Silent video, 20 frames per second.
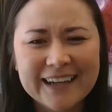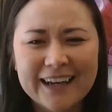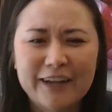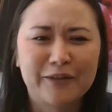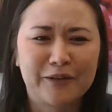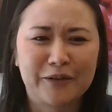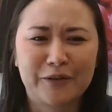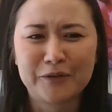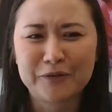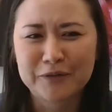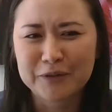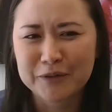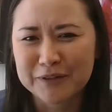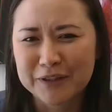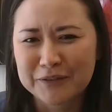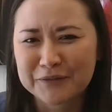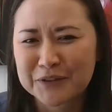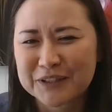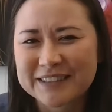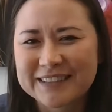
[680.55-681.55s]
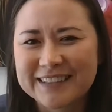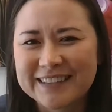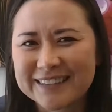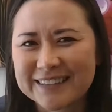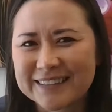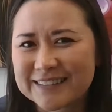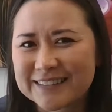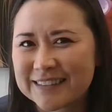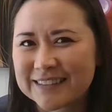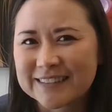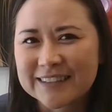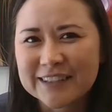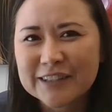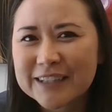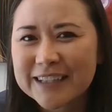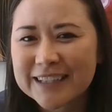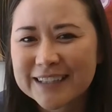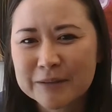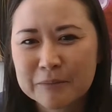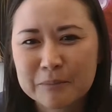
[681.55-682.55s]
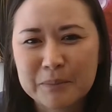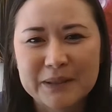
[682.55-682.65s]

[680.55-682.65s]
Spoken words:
I don't know if you've ever seen a Sicilian,